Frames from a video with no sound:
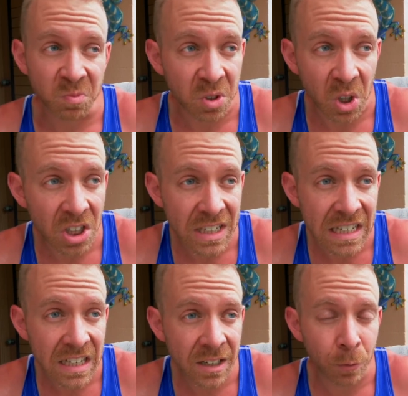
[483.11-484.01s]

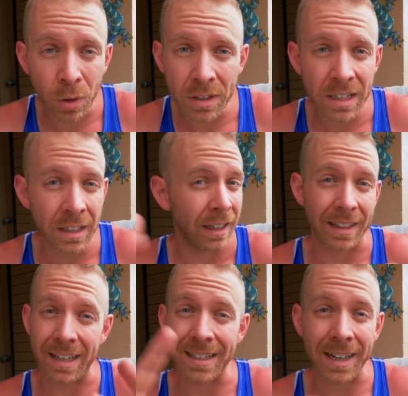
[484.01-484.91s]
13, 14, like
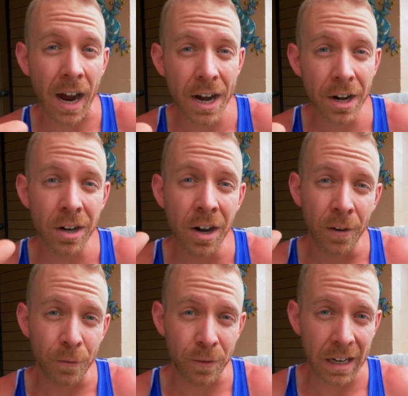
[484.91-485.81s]
the entire
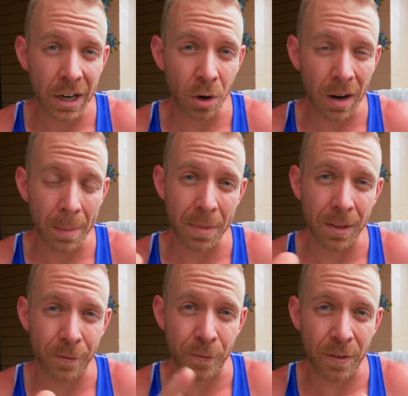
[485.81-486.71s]
video up
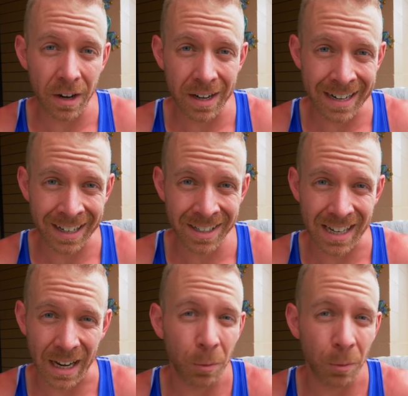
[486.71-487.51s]
the very next day.